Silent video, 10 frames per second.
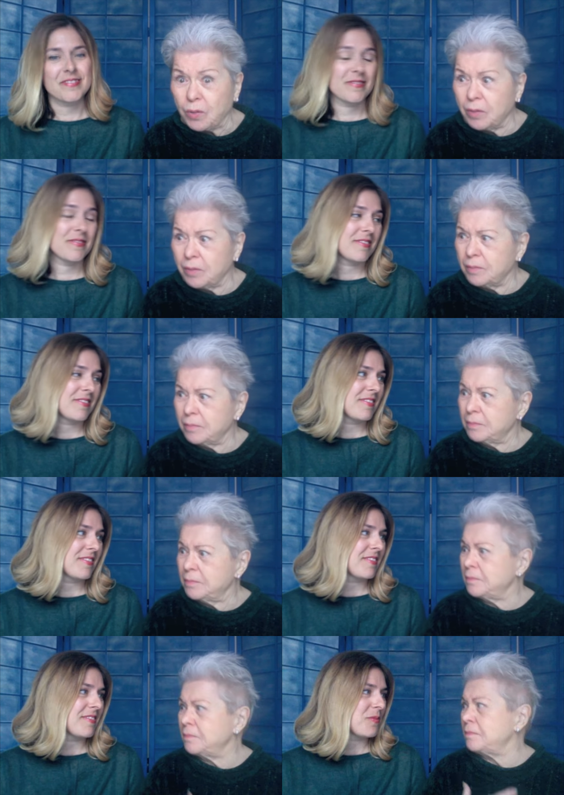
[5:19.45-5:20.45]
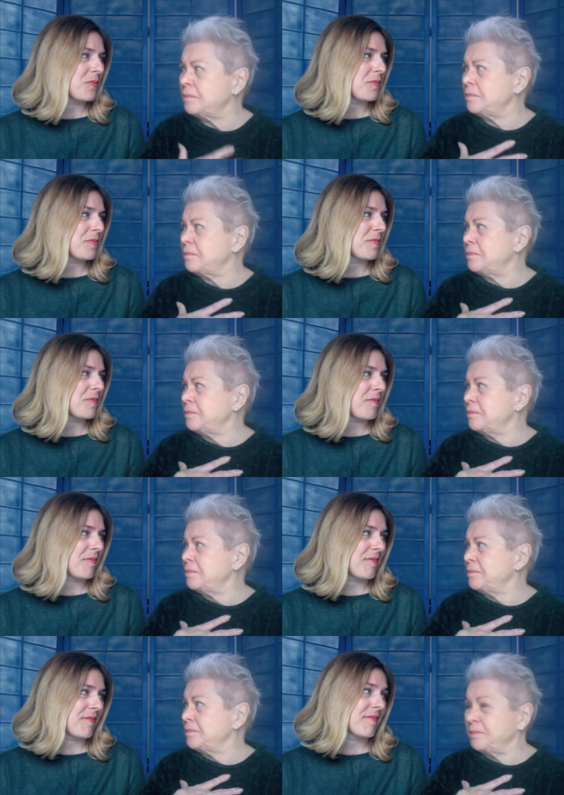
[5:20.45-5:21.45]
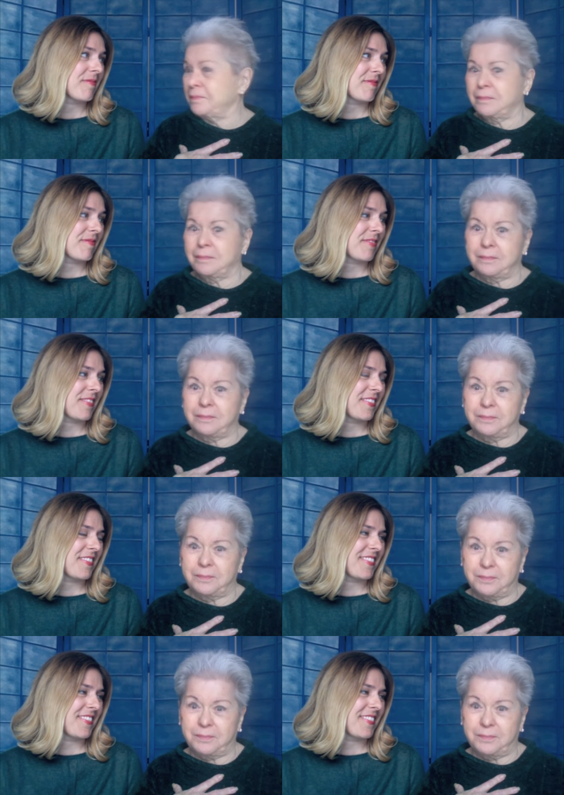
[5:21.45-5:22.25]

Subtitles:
Nobody speaks.